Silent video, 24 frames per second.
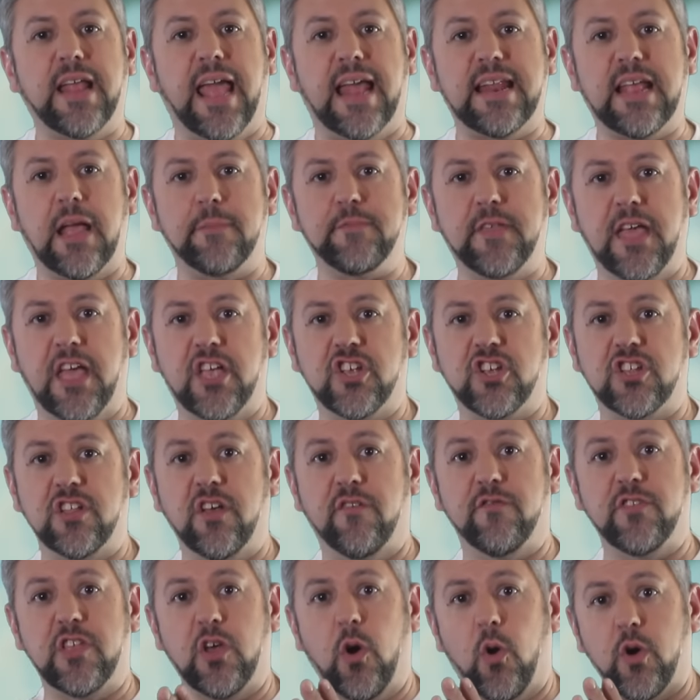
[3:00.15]
adaptation
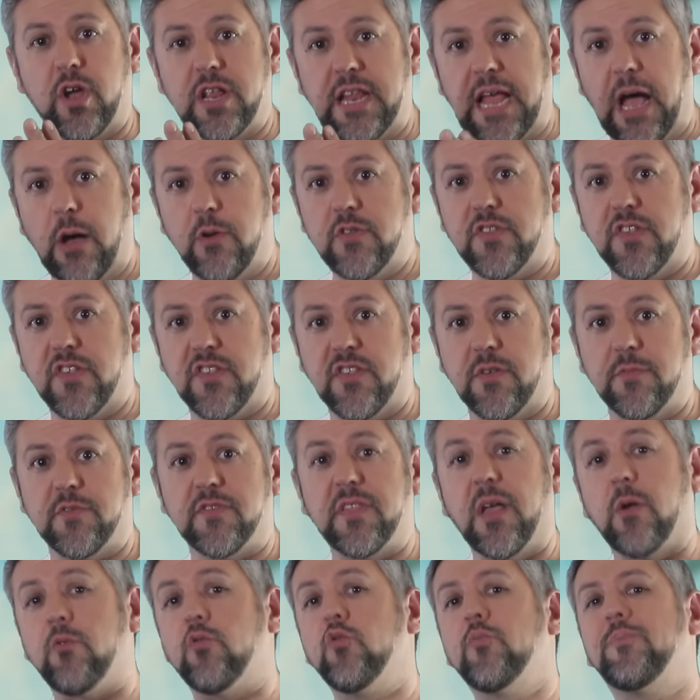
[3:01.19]
of the Okinawan systems
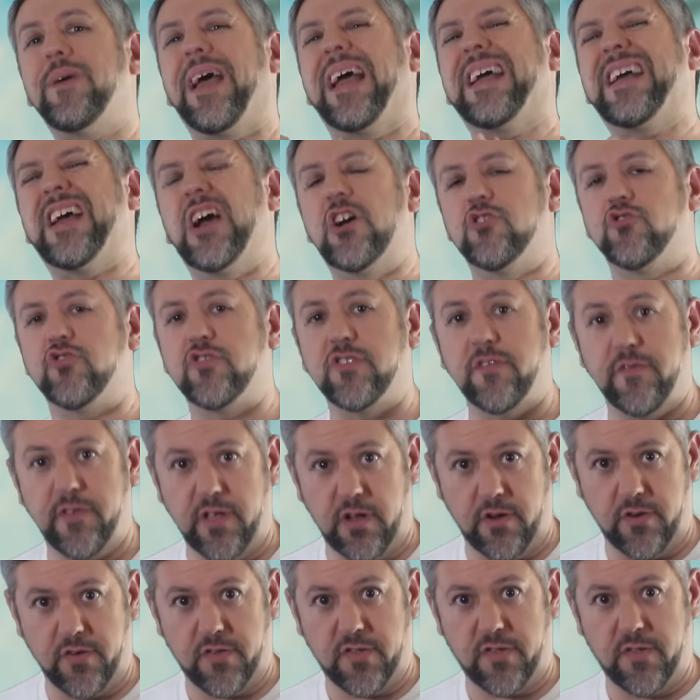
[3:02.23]
that root back hundreds of
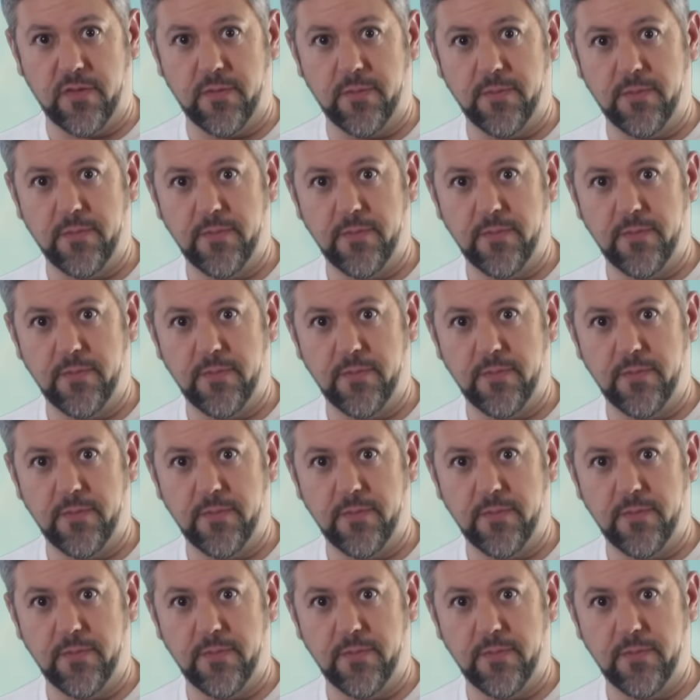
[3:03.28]
years.